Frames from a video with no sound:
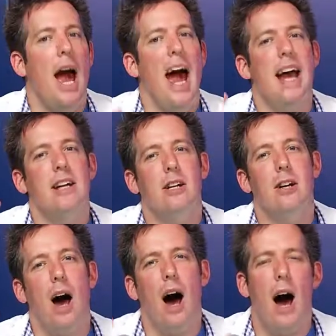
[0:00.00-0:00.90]
and
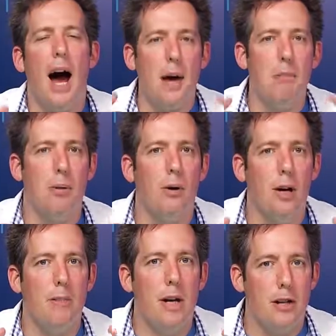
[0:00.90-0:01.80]
could I
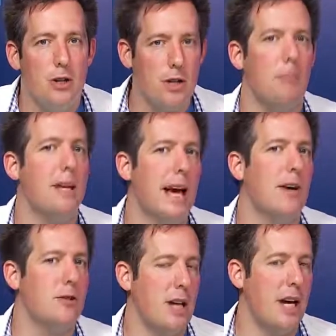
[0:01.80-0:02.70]
put something
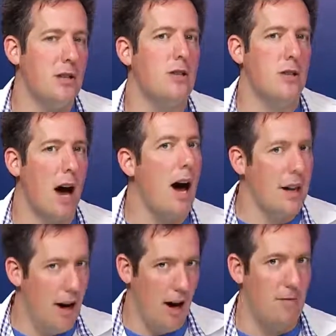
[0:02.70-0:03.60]
else
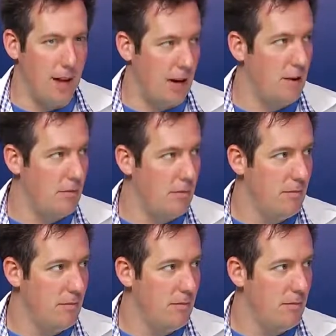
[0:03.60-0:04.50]
inside of there?
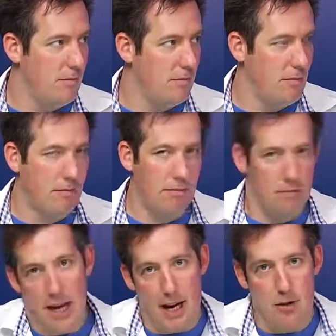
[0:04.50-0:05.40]

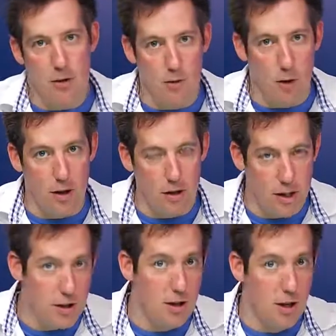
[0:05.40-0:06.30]
The answer, of course,
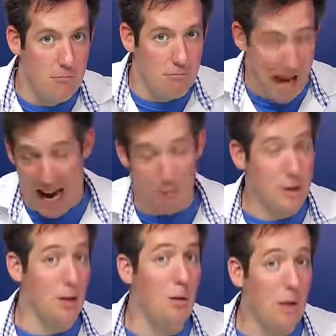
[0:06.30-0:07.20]
is
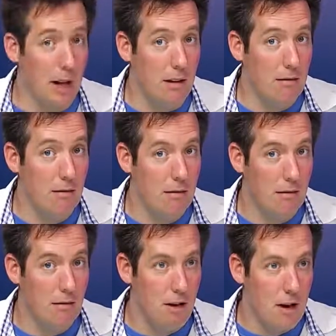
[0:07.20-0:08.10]
absolutely.
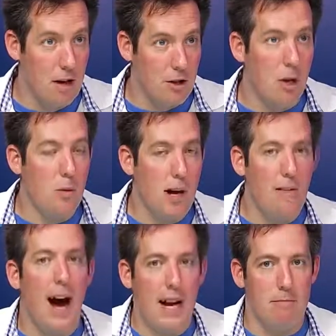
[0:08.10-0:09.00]
So if
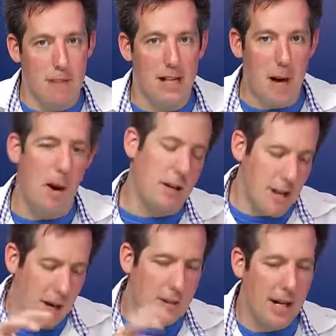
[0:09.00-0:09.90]
I take that box,
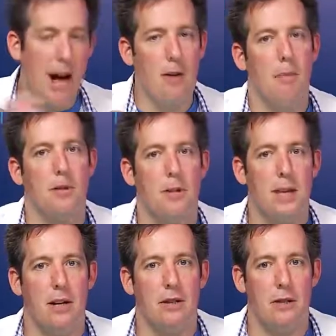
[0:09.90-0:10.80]
I empty it out, and I put
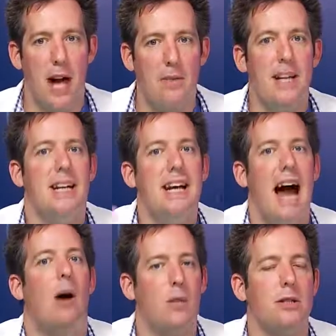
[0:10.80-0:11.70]
something else inside of it,
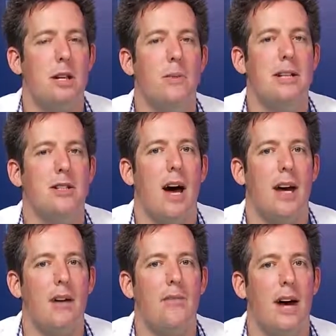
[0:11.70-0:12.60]
now what's going to be
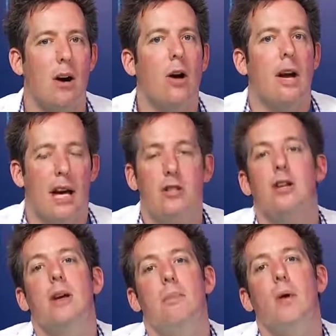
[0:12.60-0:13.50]
inside of there is
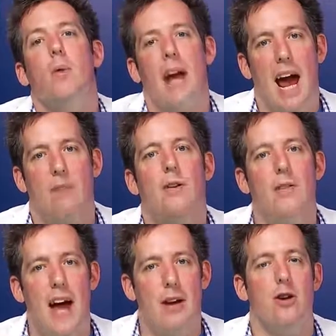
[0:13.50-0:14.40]
going to be whatever
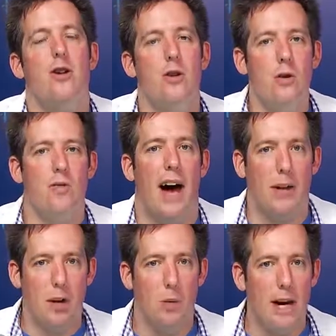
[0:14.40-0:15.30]
that new
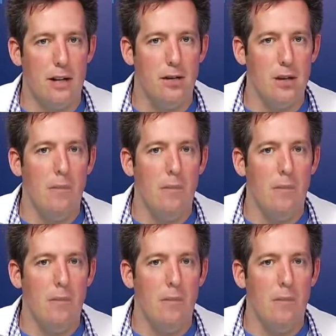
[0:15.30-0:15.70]
value is.